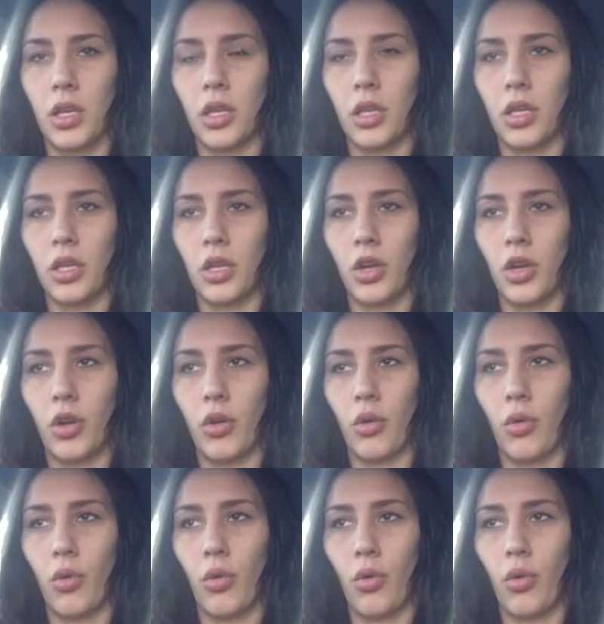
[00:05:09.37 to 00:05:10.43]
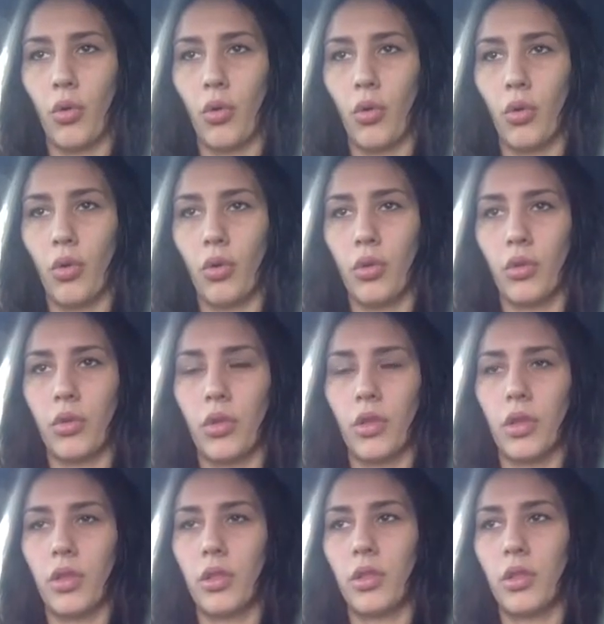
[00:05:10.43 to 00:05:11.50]
you know, or
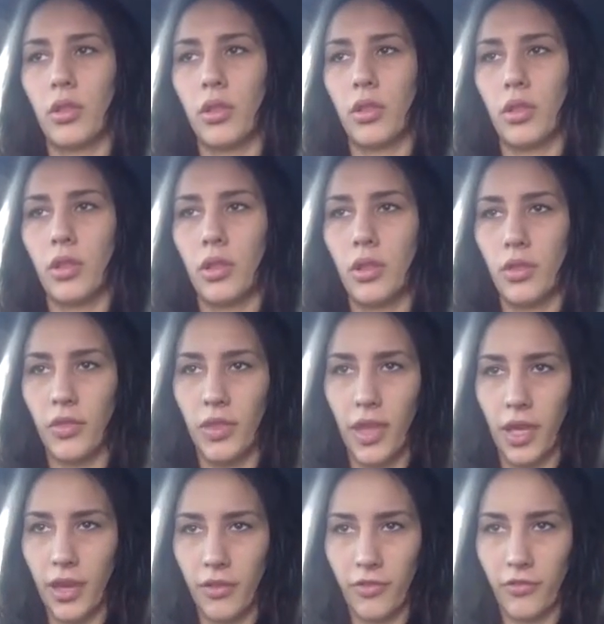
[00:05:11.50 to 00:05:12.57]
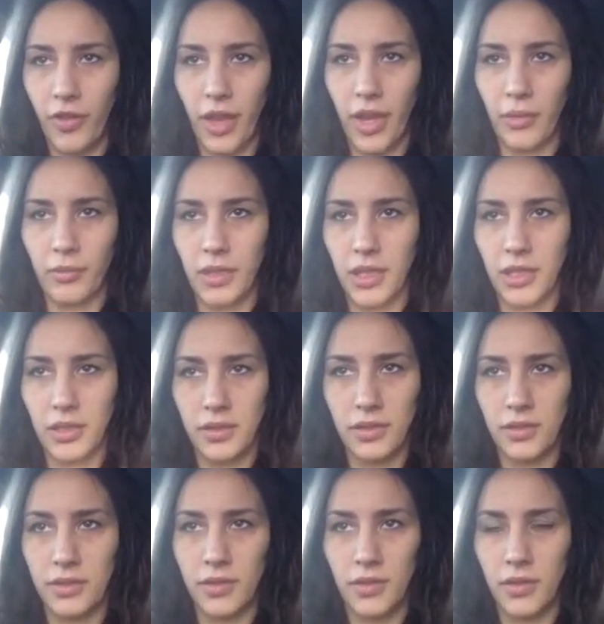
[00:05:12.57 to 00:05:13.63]
their
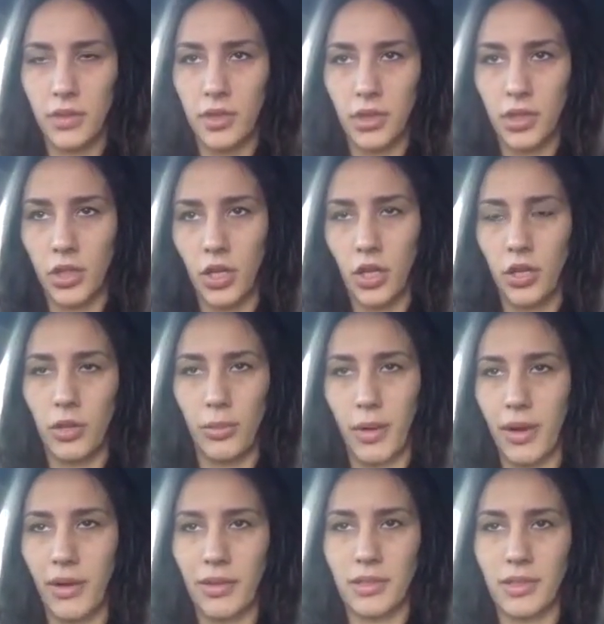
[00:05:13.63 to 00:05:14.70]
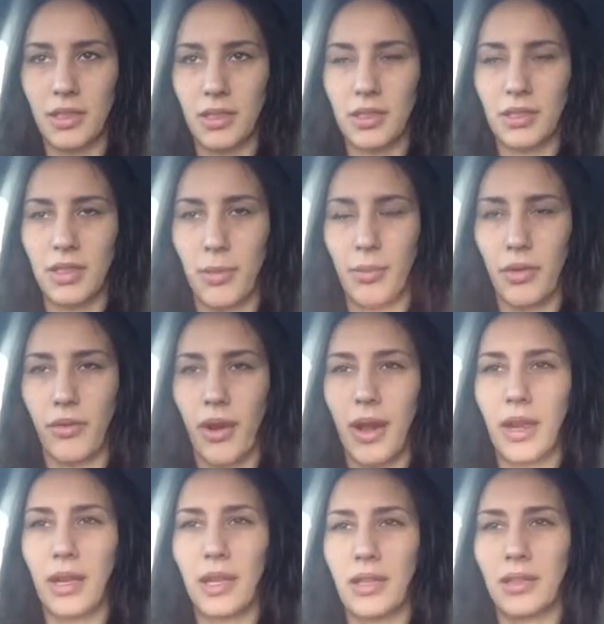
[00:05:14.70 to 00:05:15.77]
families, you know, the parents are
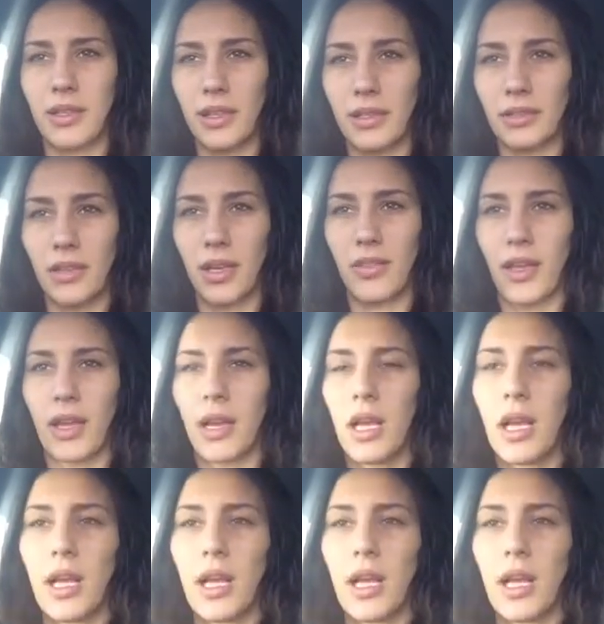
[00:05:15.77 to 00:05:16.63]
separating, things like that.